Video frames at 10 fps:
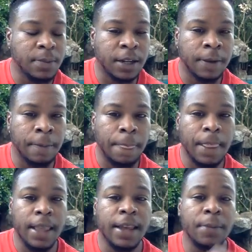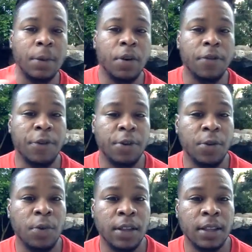money, it'll be worth
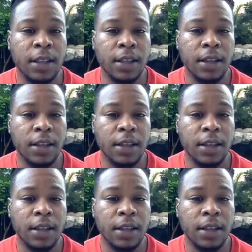31